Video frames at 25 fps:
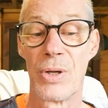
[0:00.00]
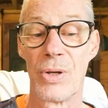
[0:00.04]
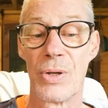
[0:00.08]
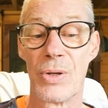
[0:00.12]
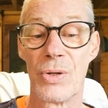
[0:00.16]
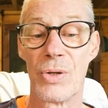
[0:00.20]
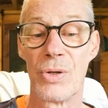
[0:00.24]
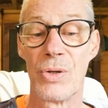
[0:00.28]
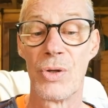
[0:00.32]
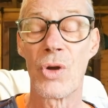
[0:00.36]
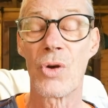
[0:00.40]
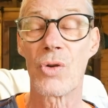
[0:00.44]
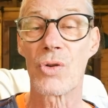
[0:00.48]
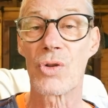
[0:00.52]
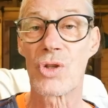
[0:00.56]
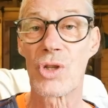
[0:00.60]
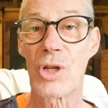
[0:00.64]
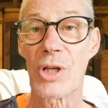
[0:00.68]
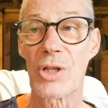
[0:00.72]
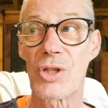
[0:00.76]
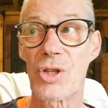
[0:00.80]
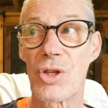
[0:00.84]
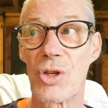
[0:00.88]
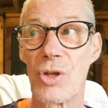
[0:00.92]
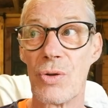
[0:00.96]
not
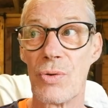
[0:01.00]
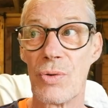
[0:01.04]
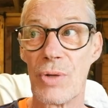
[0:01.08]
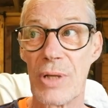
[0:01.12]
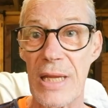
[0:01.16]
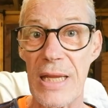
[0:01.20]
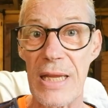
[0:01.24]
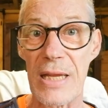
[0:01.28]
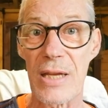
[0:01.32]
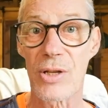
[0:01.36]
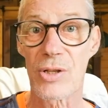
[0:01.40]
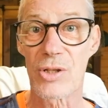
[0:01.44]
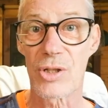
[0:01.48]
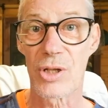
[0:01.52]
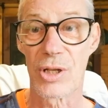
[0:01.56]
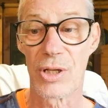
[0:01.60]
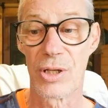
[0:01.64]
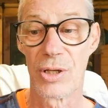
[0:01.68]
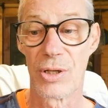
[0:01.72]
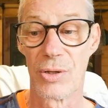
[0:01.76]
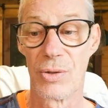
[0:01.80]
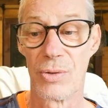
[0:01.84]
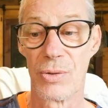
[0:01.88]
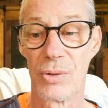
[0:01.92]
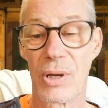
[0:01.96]
just unique to
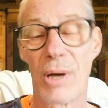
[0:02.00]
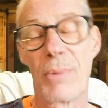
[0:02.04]
you,